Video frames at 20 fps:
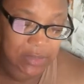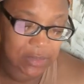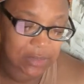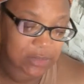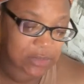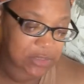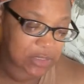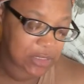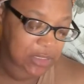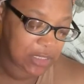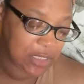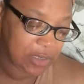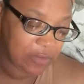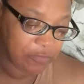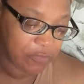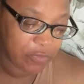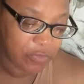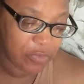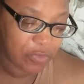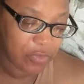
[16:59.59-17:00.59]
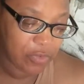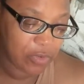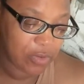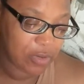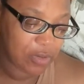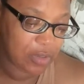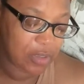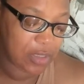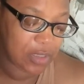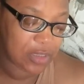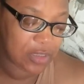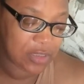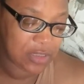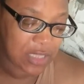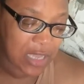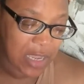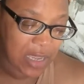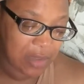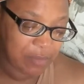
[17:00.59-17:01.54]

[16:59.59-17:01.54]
deliver thy